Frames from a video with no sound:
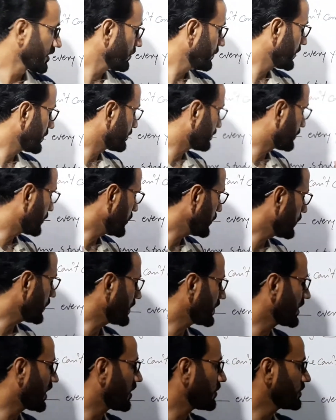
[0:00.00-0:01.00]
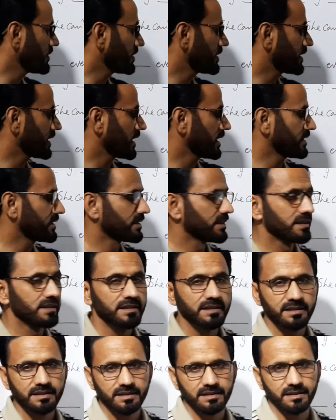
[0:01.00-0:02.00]
With plural noun takes
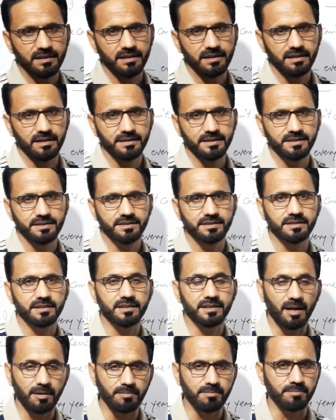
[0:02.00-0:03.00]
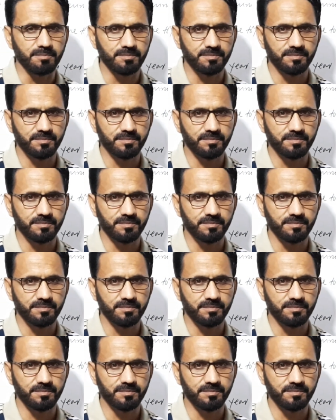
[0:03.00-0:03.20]
this come.